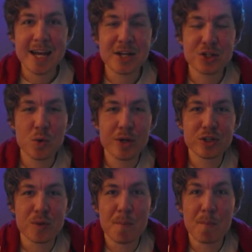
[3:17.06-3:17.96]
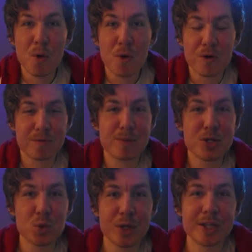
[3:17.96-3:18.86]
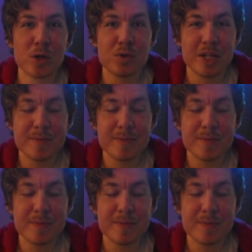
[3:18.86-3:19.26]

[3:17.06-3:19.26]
and it's going to morph between those